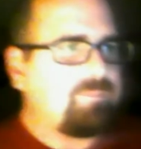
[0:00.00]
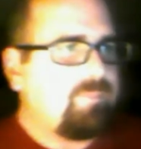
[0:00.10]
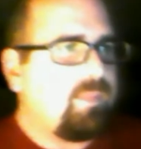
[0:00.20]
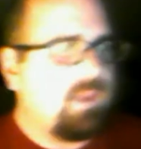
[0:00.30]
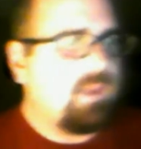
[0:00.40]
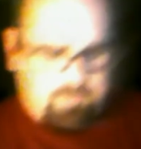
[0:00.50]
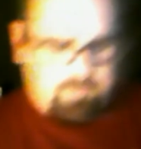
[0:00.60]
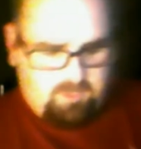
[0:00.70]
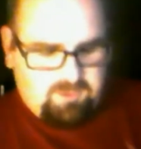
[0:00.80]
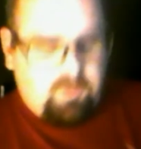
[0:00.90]
as
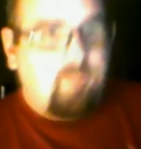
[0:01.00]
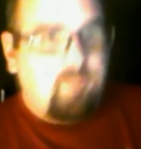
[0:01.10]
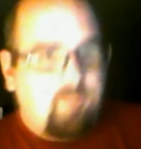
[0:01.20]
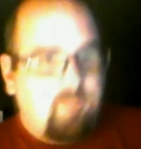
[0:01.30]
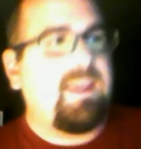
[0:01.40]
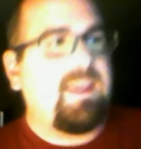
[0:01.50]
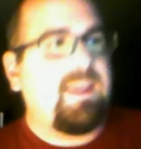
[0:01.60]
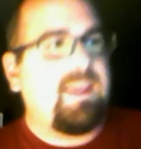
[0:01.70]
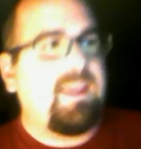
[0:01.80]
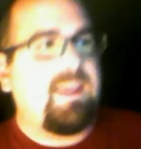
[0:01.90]
far as who will be the kick
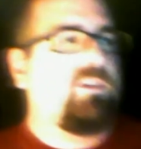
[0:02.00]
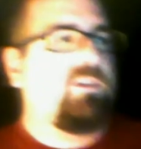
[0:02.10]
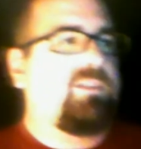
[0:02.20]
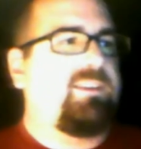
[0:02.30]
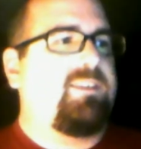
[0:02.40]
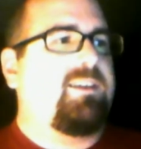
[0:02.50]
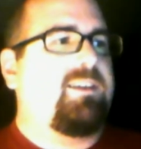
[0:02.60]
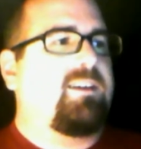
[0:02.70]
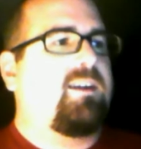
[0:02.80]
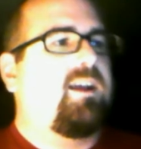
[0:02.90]
returner this
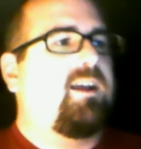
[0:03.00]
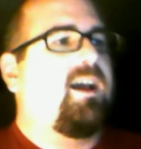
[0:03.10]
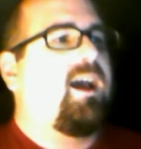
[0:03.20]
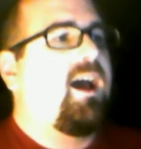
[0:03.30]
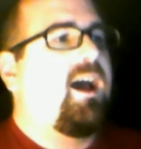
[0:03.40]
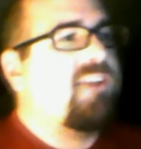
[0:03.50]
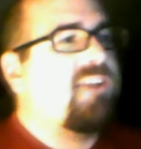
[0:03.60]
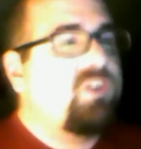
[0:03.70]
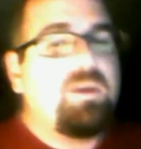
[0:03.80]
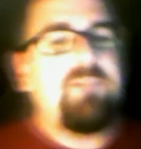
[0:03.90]
year, I
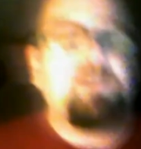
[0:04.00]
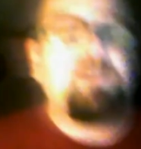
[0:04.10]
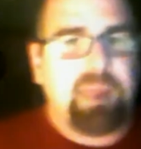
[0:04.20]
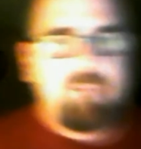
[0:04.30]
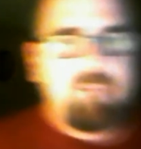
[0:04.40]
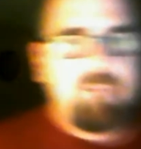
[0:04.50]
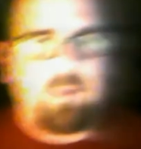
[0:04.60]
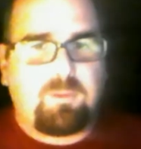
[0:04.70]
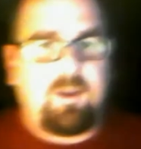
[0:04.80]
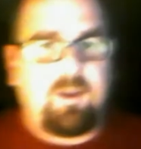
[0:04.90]
do have some names I want to
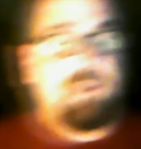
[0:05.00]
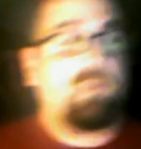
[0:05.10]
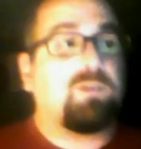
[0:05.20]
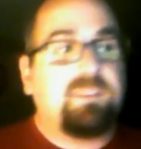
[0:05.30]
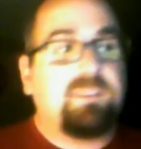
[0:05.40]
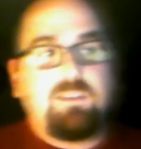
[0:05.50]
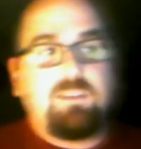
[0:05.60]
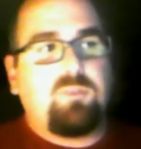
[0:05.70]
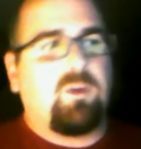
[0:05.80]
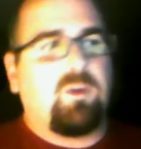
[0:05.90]
throw out at you. Chris Davis is
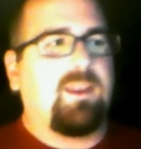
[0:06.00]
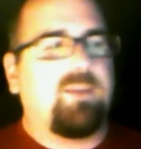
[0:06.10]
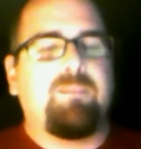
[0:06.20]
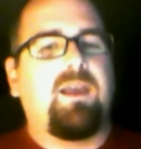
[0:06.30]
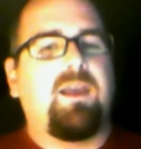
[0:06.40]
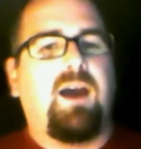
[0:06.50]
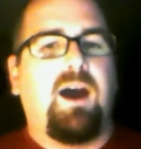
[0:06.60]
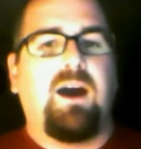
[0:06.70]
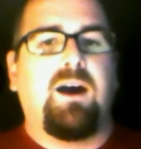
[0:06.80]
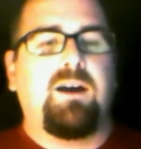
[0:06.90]
one of them.
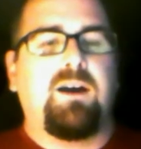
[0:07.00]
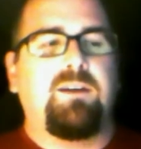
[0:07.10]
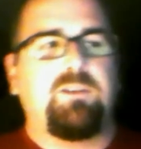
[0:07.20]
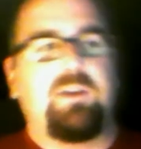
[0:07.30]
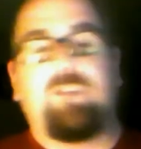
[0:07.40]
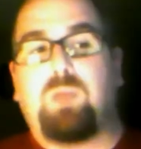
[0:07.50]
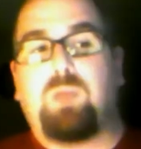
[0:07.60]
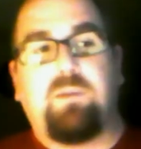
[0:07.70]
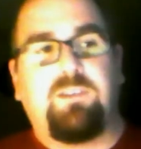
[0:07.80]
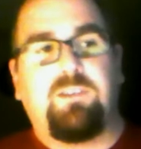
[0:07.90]
Uh, you guys
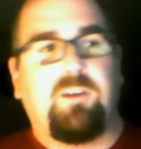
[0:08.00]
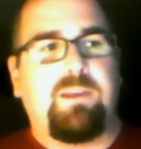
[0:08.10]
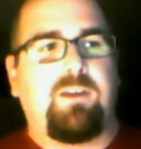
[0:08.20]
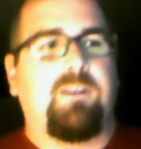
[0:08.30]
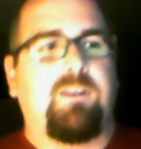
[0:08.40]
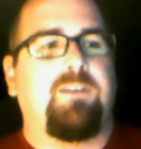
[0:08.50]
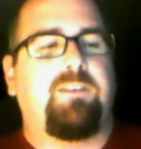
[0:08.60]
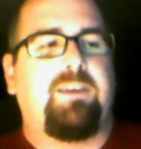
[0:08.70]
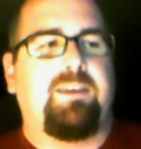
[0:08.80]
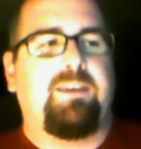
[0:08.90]
probably saw me earlier
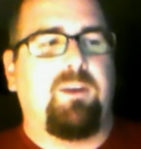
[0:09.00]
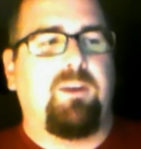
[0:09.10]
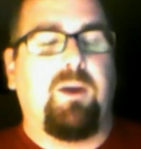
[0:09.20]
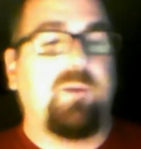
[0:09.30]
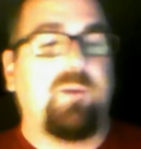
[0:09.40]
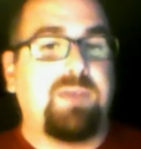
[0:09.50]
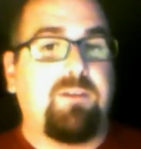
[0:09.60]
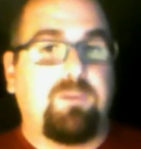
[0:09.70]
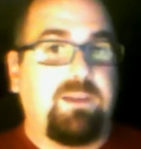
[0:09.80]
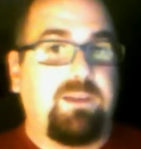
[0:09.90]
saying, you know, I hope Tevin
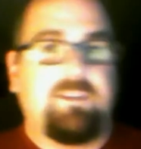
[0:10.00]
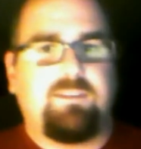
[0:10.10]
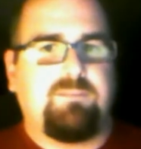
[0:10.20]
Reese